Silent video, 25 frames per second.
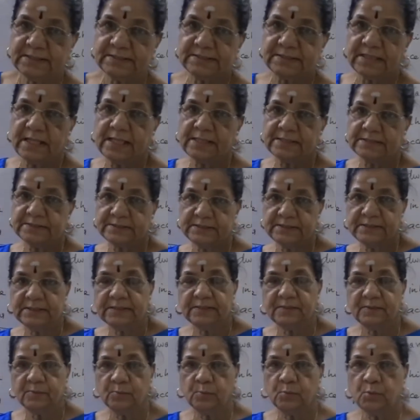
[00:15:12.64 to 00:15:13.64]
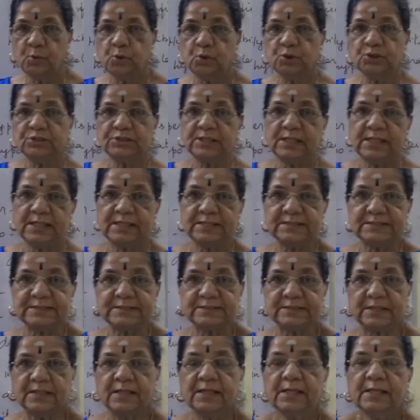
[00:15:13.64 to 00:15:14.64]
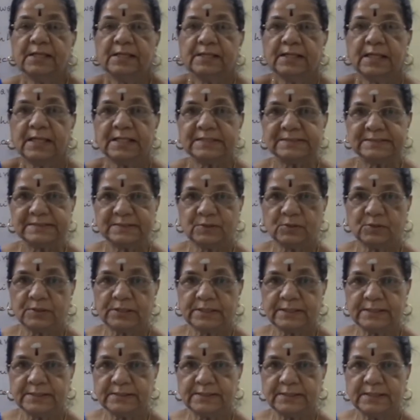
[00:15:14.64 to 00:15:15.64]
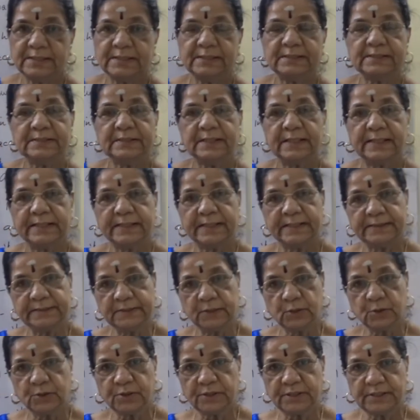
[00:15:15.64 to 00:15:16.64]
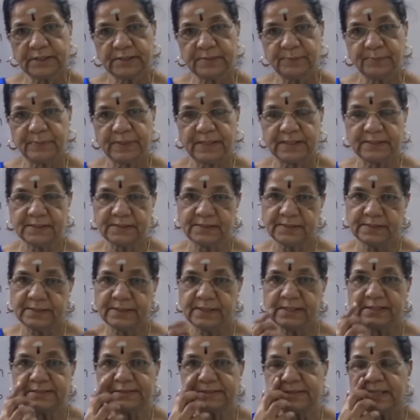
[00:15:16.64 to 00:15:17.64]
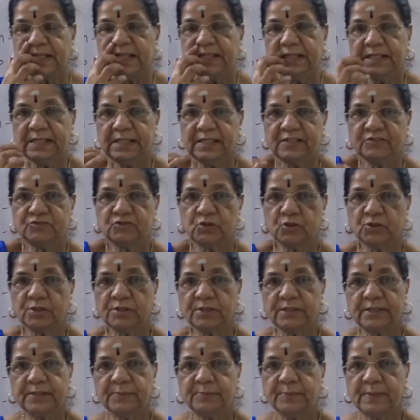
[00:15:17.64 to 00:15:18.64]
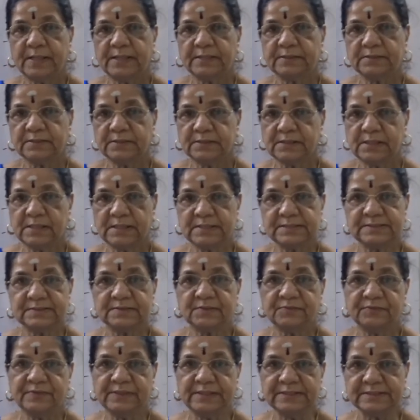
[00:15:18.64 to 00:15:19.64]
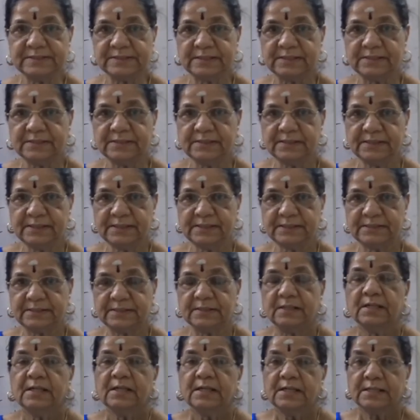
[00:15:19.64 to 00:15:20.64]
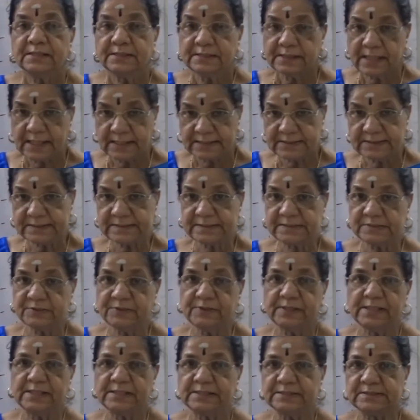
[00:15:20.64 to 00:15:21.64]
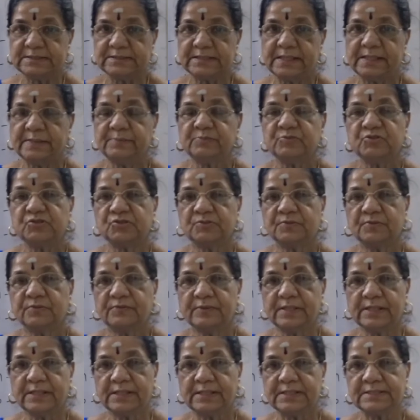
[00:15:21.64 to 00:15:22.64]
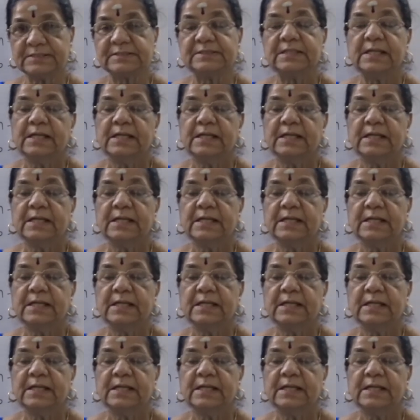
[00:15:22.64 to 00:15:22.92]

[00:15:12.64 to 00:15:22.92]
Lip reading: is acting both as exocrine and endocrine pancreas. Exocrine pancreas will secrete digestive enzymes, whereas